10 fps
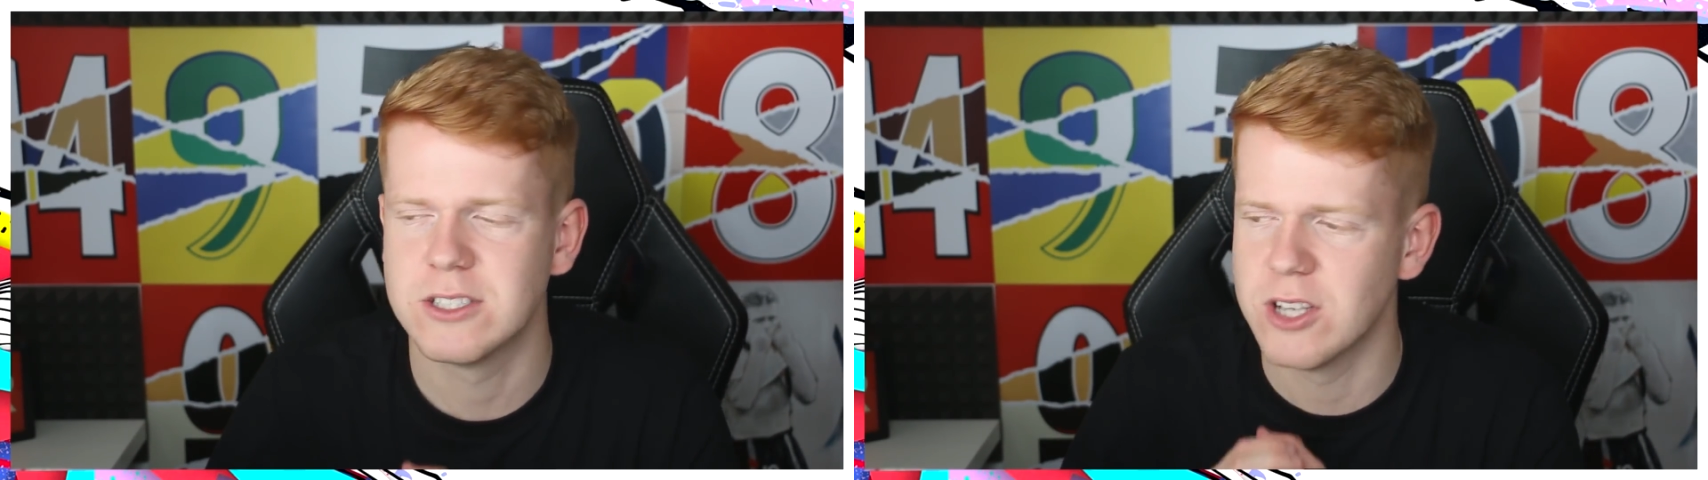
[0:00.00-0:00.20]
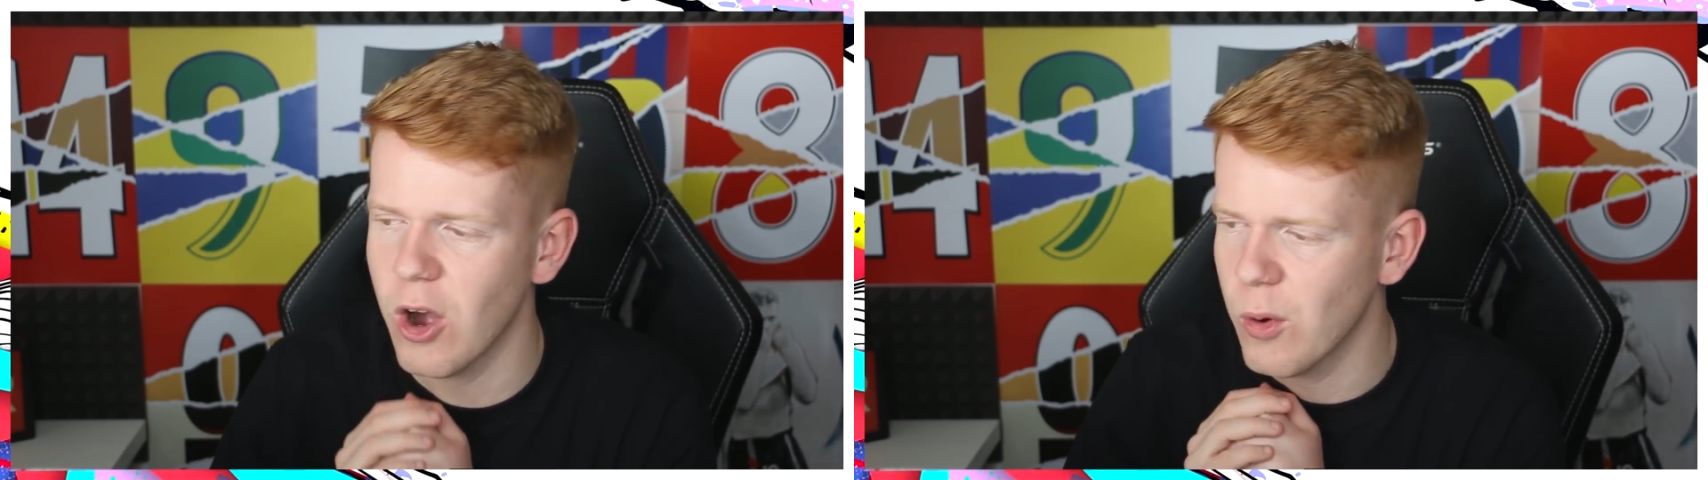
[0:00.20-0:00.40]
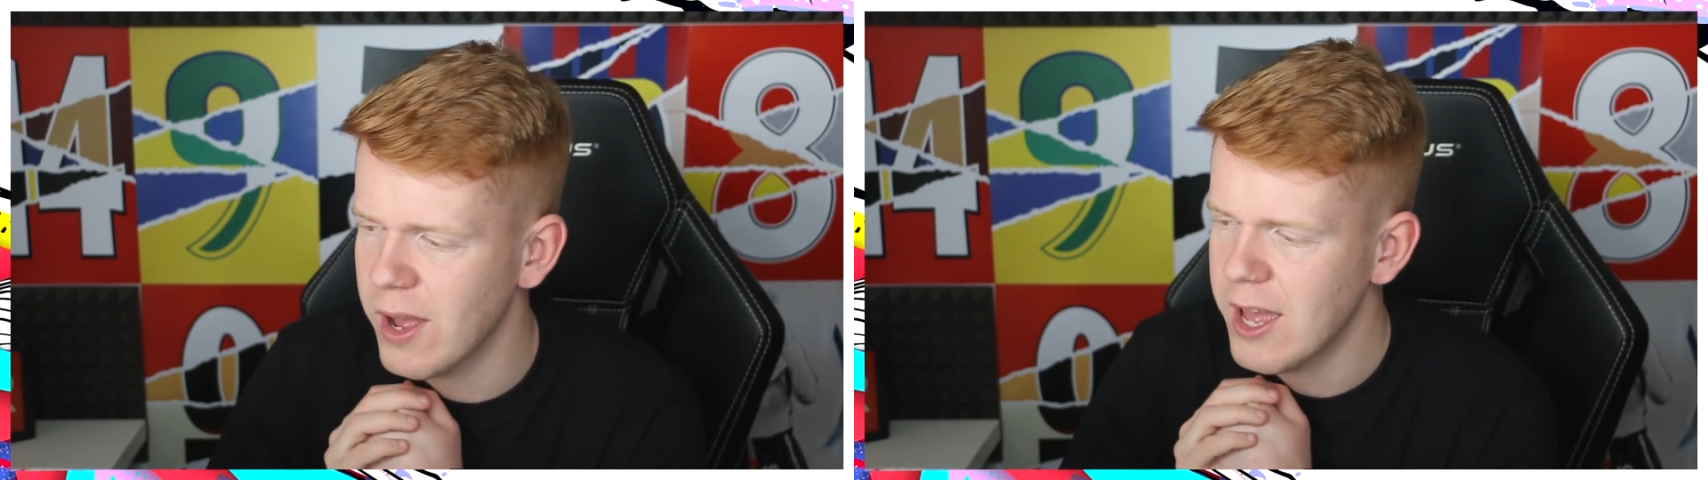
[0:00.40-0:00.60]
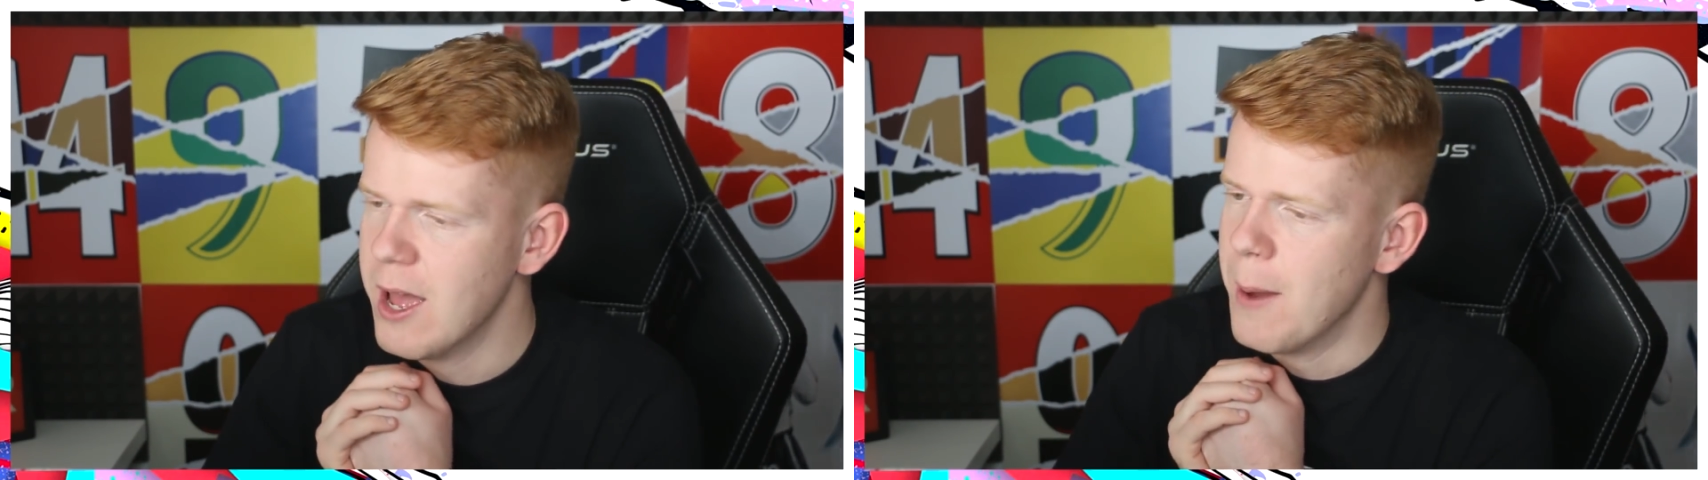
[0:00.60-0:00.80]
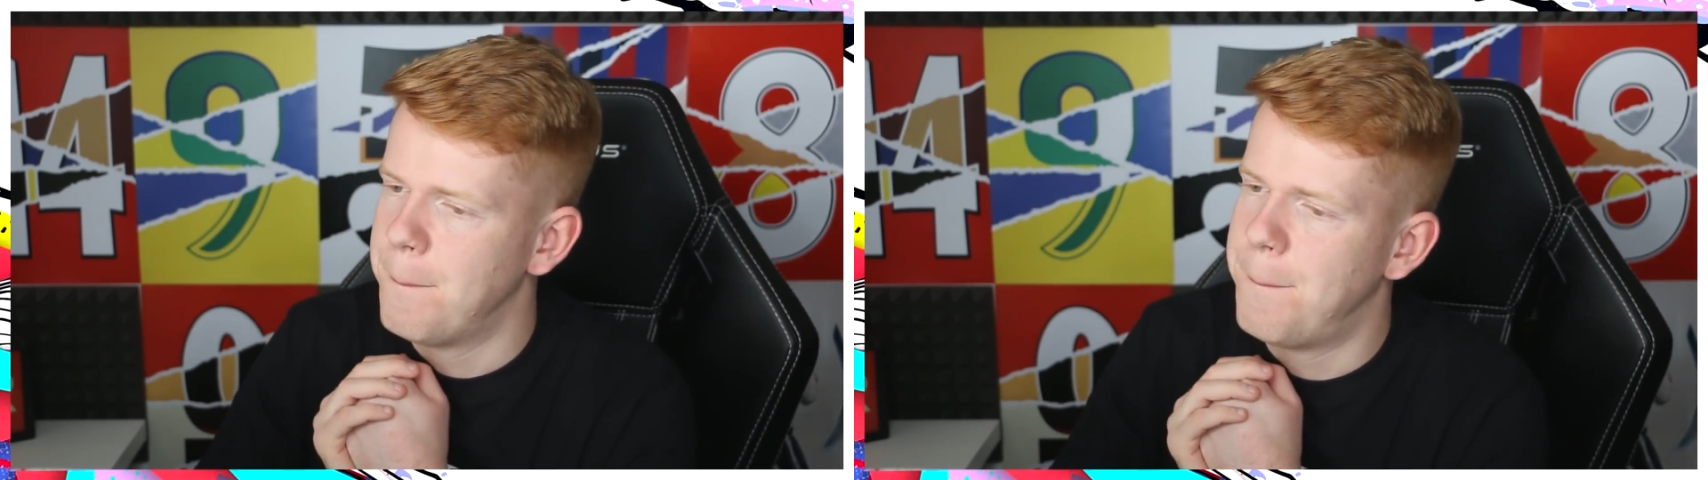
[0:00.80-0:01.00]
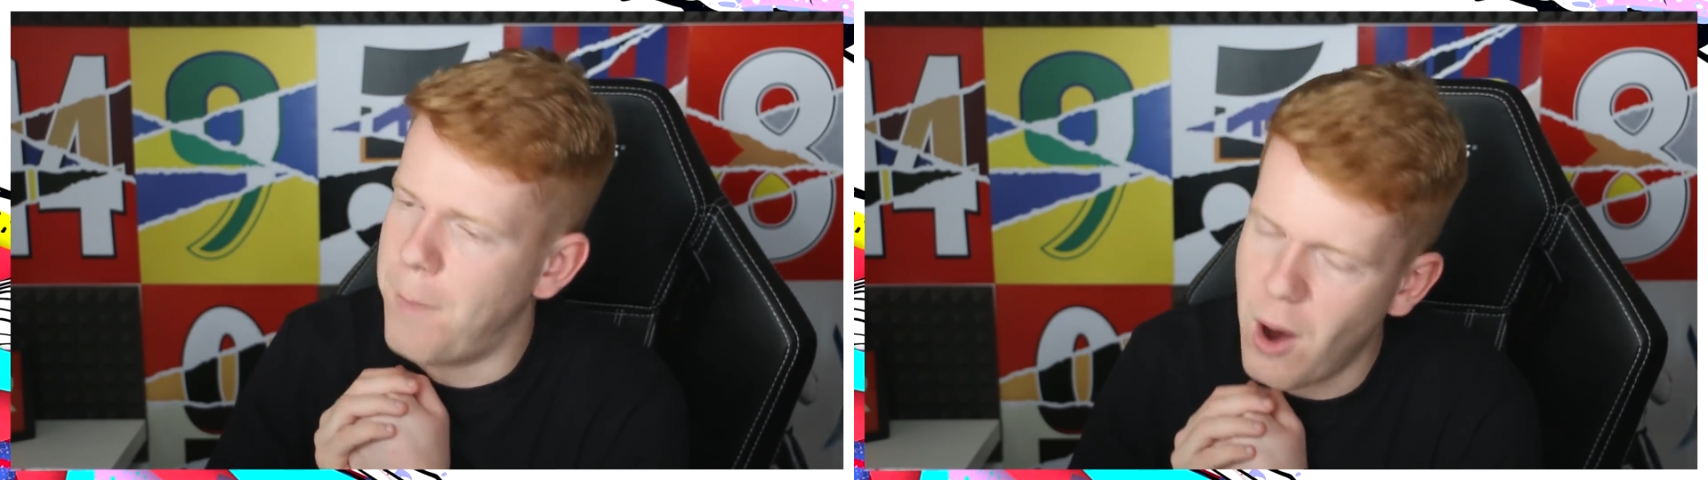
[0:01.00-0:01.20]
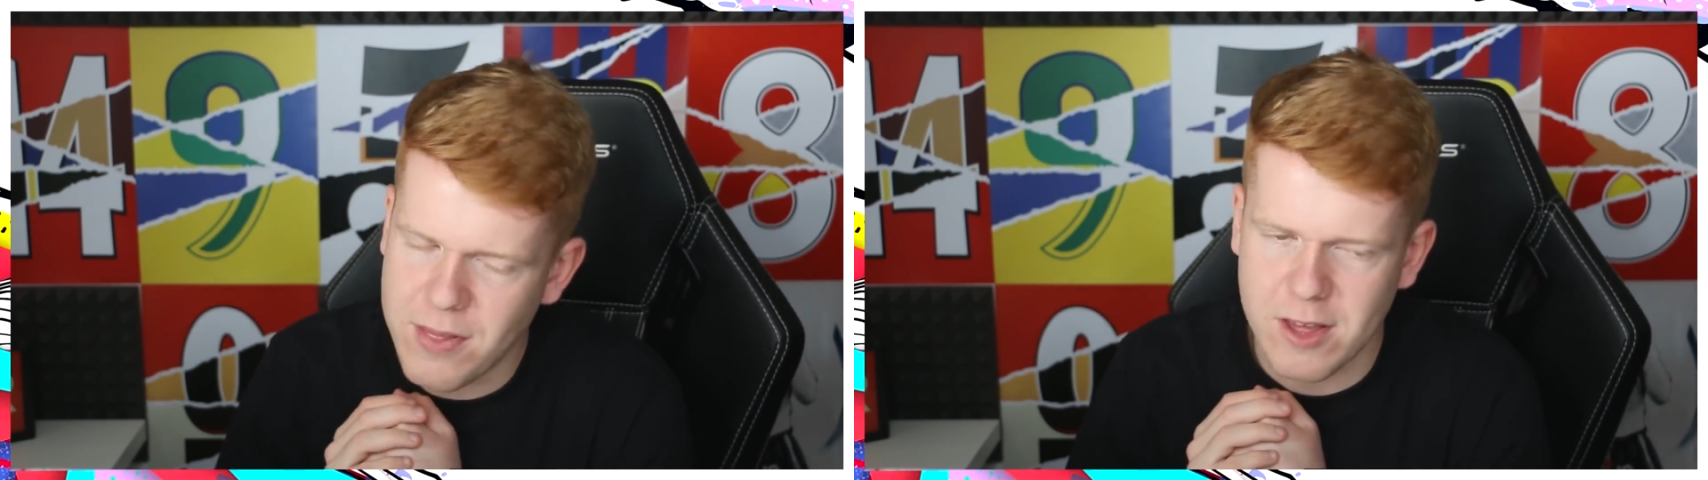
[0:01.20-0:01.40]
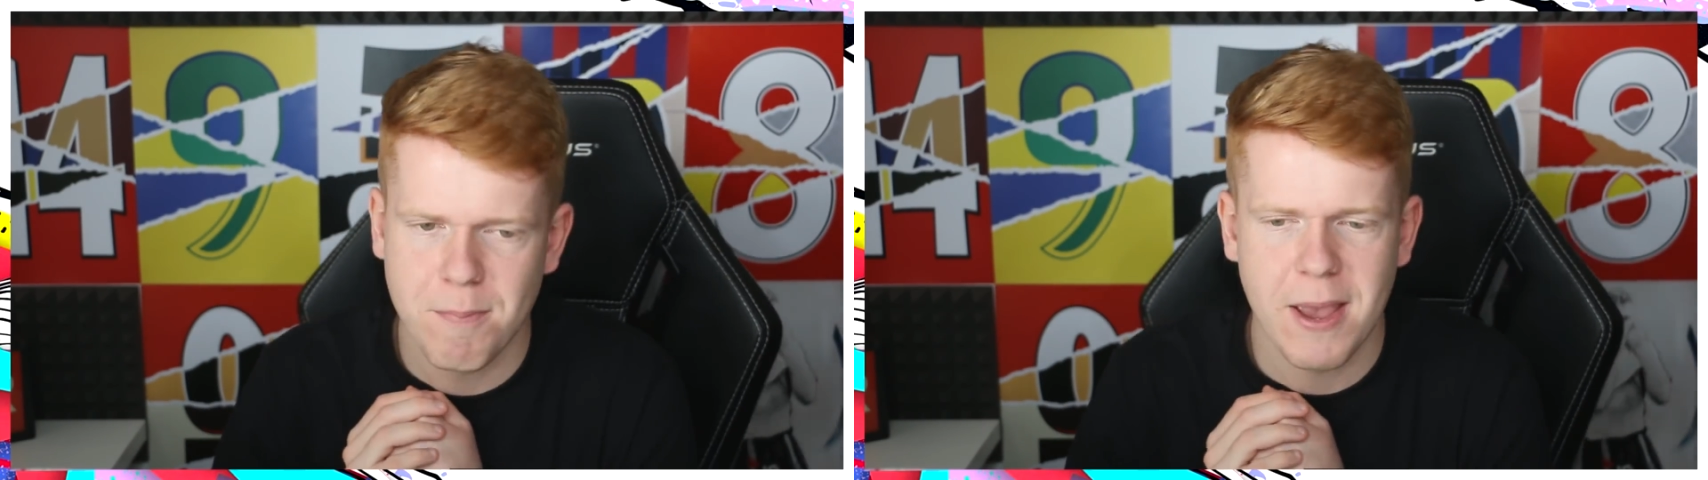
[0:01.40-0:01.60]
So by this